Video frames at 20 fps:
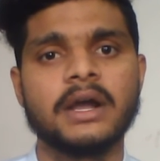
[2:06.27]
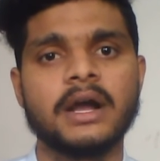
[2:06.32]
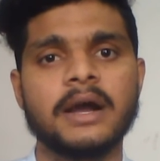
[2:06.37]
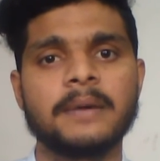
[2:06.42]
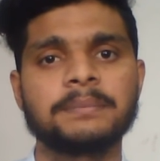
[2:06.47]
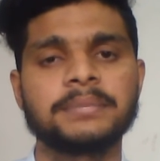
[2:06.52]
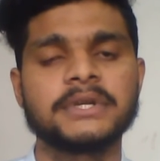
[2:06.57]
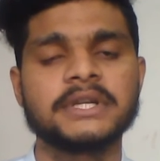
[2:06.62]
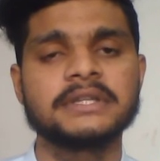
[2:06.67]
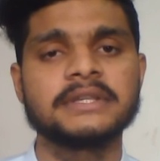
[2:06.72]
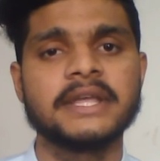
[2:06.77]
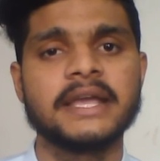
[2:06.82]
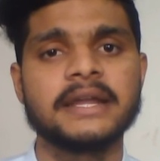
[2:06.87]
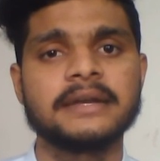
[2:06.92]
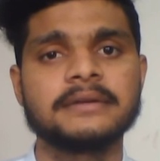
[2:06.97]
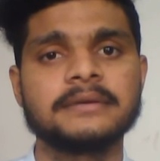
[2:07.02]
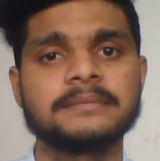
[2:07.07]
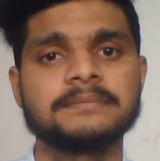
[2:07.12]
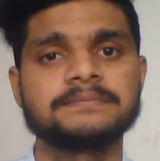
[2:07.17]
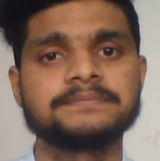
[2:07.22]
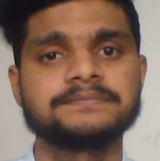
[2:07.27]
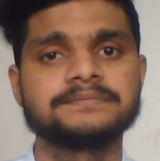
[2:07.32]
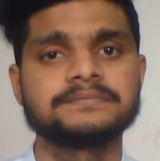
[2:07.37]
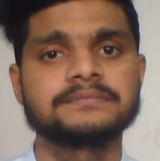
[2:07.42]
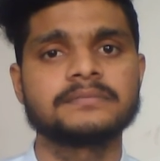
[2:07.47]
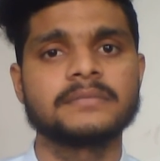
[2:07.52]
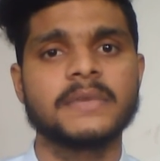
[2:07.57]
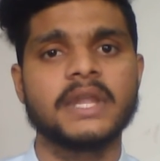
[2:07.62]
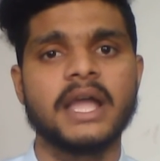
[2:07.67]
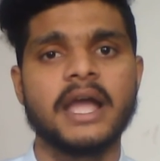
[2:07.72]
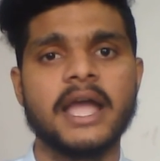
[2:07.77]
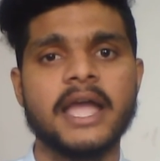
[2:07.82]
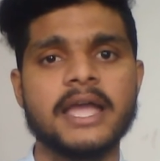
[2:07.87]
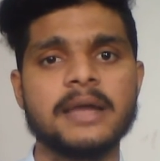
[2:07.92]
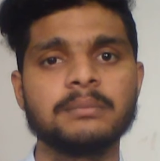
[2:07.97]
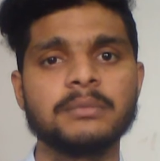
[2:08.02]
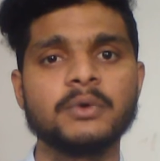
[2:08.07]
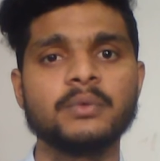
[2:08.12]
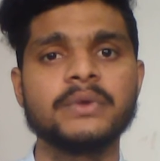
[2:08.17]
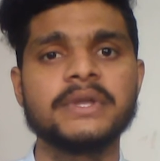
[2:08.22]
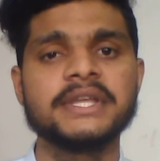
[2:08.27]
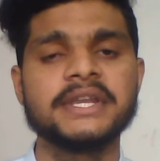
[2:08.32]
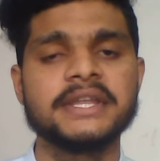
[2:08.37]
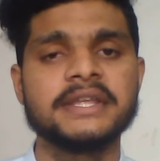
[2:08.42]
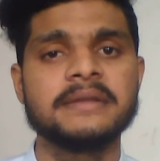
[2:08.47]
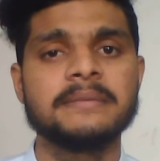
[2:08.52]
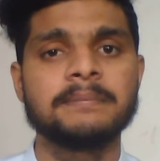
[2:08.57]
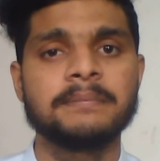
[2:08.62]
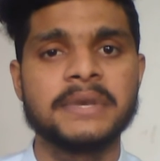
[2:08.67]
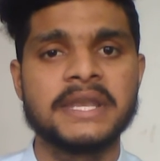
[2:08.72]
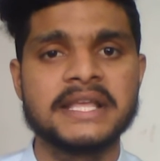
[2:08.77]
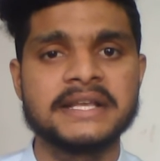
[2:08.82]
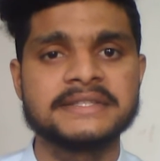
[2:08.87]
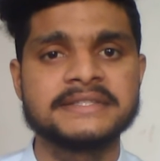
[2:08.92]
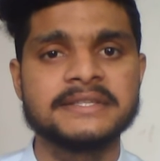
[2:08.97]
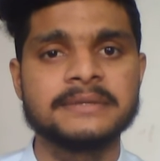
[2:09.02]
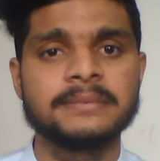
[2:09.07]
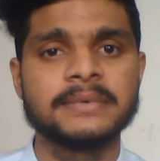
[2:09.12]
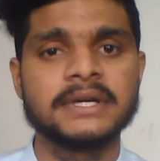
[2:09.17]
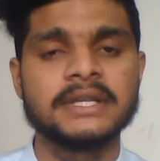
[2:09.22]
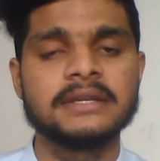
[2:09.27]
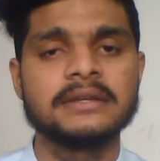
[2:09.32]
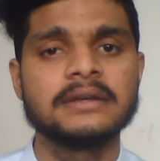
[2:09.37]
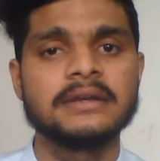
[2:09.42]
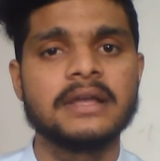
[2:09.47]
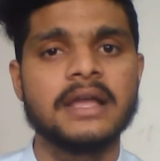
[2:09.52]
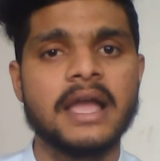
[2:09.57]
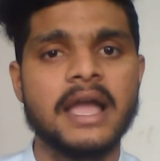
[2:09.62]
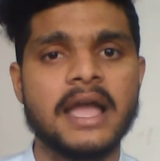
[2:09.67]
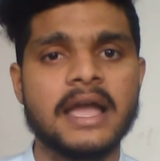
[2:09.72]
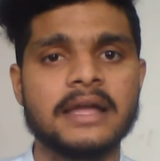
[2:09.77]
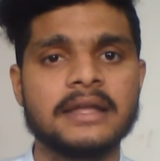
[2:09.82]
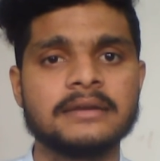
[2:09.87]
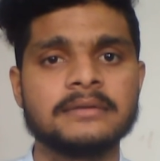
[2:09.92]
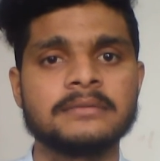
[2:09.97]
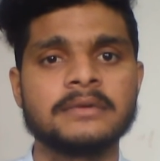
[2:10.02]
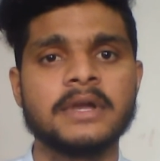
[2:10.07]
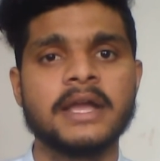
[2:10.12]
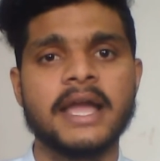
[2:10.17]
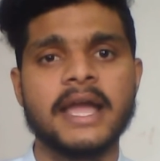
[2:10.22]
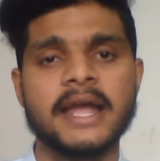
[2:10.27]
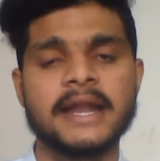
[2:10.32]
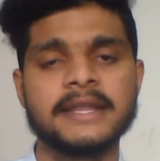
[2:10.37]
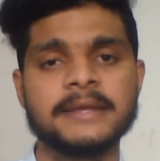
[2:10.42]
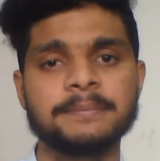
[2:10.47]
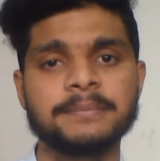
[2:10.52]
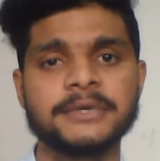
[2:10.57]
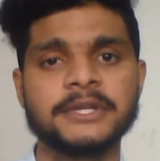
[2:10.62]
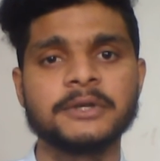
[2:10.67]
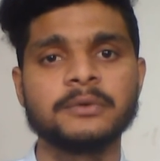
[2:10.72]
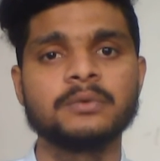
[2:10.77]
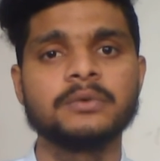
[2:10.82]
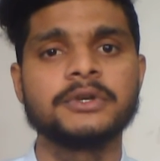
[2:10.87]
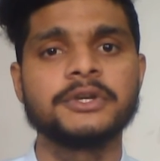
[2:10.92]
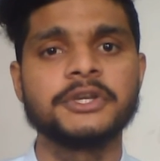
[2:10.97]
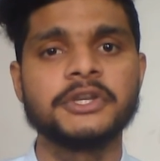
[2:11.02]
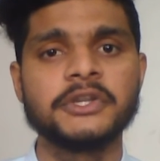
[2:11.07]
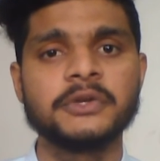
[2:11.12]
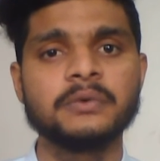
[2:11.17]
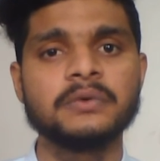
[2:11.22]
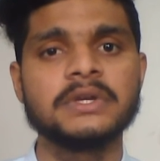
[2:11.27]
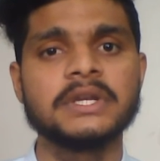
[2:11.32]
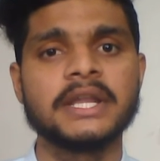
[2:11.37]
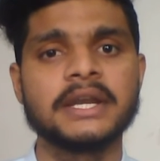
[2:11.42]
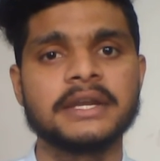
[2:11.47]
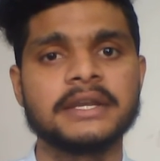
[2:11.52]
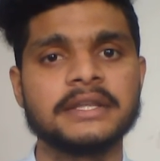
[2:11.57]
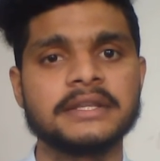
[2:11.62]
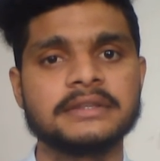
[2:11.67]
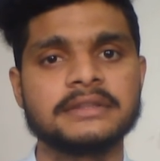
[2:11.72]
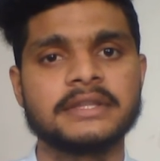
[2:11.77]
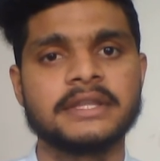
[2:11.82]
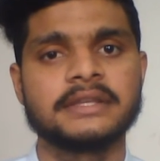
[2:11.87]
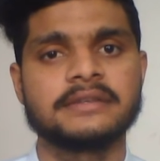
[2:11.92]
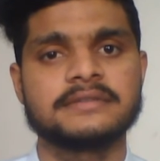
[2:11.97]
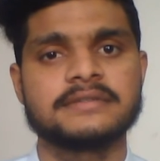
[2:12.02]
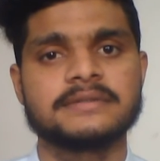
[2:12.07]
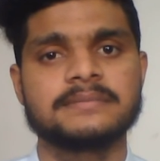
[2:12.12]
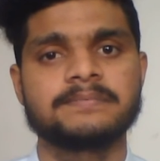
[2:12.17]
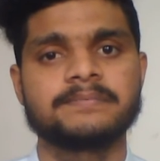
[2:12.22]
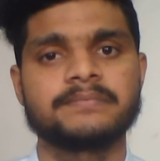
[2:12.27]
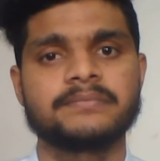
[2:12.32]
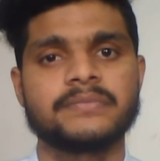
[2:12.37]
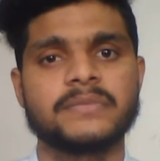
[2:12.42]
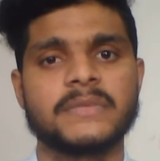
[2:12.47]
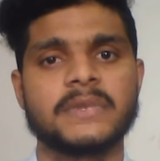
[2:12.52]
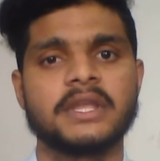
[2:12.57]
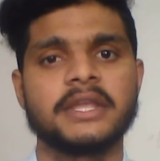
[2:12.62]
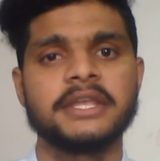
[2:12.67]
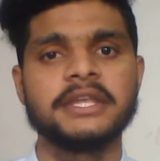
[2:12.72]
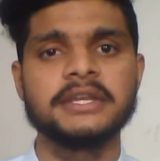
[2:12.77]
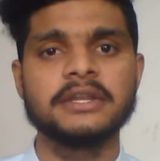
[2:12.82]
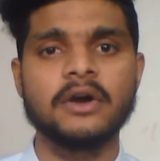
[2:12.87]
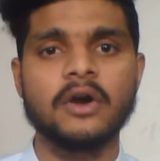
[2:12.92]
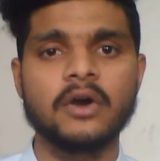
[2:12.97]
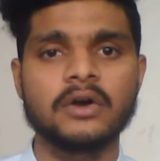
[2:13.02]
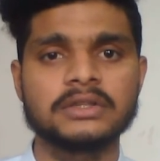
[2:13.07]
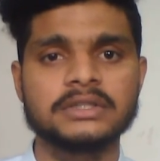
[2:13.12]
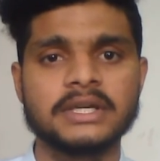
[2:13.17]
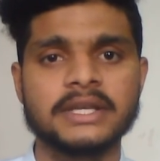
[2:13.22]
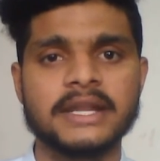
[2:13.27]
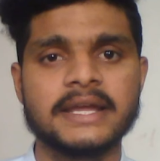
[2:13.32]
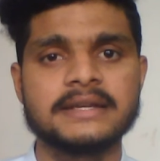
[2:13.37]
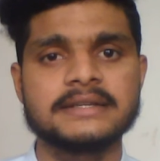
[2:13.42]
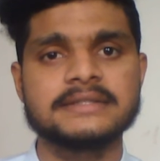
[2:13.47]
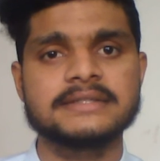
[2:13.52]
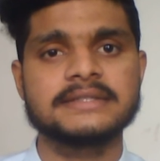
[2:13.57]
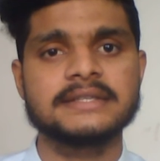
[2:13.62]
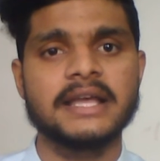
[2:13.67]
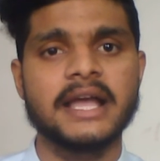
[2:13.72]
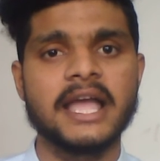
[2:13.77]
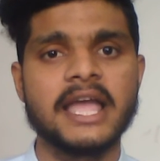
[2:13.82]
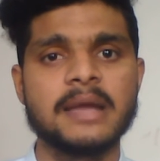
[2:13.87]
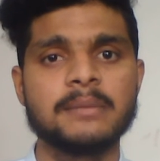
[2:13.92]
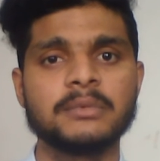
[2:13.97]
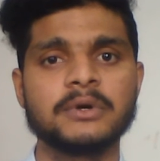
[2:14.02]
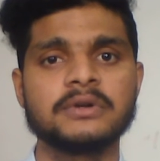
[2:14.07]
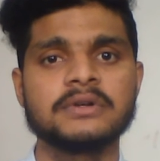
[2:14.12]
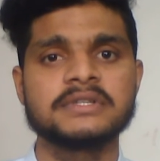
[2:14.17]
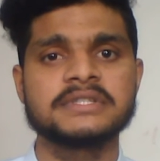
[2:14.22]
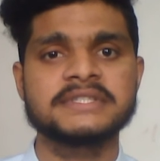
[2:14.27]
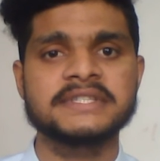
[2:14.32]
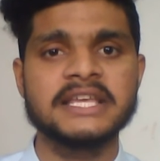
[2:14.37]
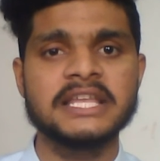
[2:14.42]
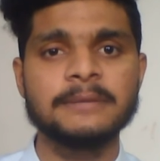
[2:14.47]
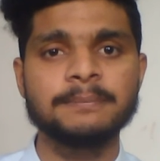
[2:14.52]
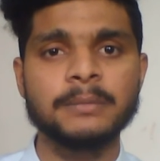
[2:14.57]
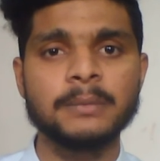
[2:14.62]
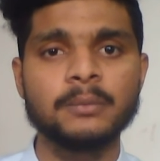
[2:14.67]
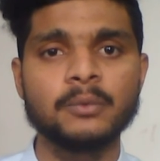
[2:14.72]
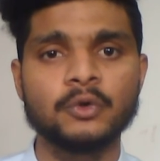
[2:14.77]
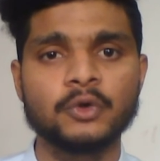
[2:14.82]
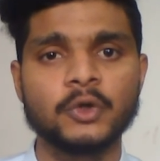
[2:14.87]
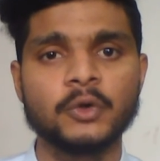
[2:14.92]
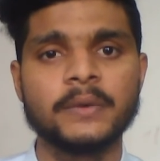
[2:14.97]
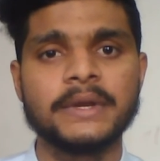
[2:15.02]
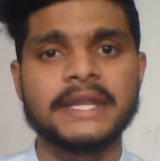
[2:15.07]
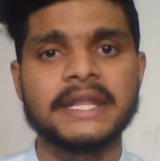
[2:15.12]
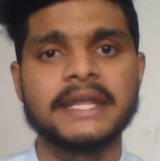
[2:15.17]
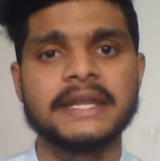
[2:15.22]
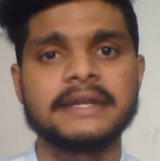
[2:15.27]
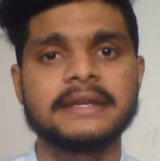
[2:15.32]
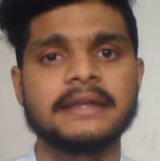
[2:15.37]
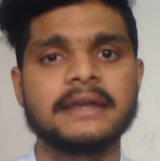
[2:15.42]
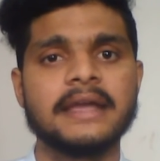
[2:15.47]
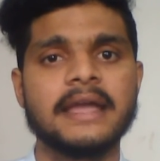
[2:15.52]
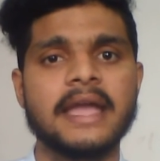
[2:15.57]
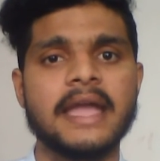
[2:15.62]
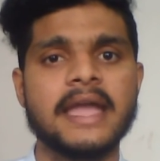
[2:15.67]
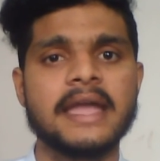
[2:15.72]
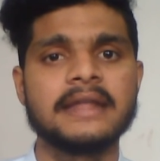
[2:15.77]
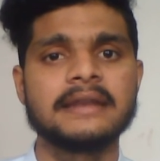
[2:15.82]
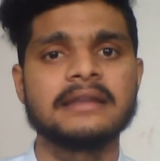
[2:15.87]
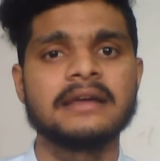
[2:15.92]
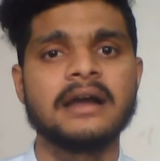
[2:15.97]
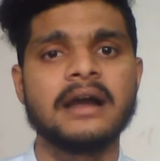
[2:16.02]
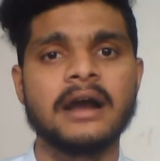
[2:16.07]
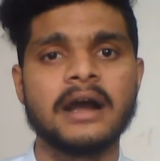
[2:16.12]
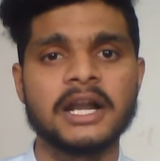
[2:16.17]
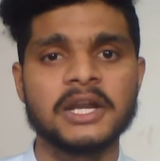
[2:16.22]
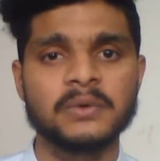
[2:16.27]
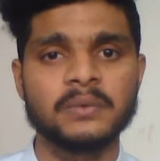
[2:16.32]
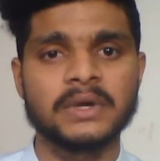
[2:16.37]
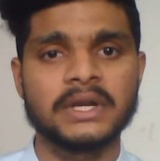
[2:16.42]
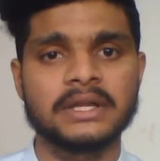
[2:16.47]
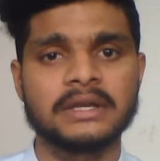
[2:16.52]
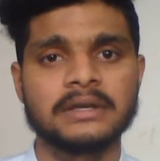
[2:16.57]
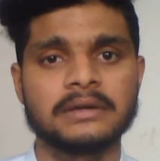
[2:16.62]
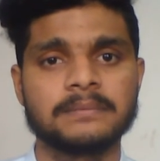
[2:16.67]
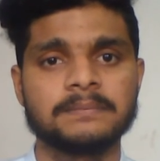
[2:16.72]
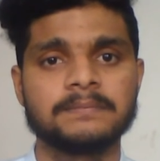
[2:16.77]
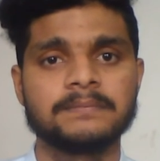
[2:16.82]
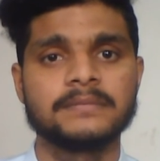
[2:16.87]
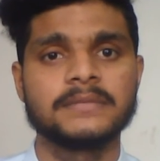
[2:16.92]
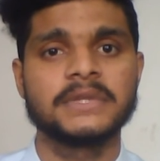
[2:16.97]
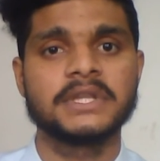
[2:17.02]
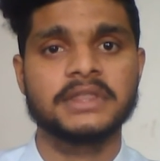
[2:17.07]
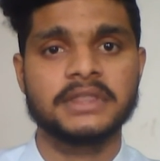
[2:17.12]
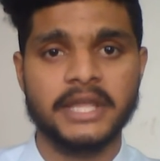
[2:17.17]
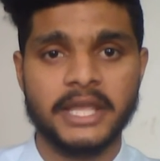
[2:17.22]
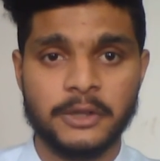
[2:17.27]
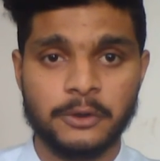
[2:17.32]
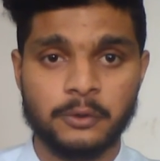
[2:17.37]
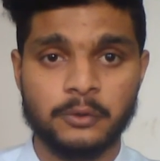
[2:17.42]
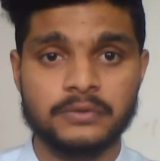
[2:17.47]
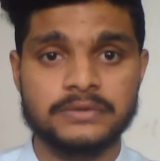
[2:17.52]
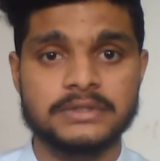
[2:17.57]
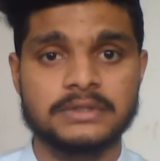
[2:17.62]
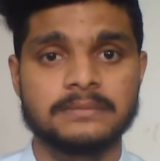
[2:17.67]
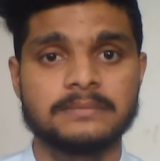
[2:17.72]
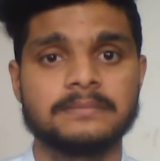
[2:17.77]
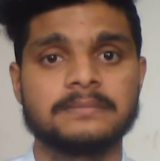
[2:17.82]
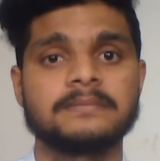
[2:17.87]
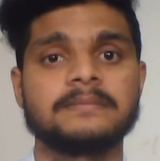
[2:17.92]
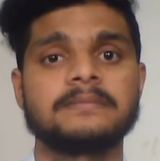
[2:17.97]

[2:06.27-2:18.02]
After that, I am a very flexible and adaptive new learning things. In other hands, I am a self-motivated and hard worker. Thank you, sir.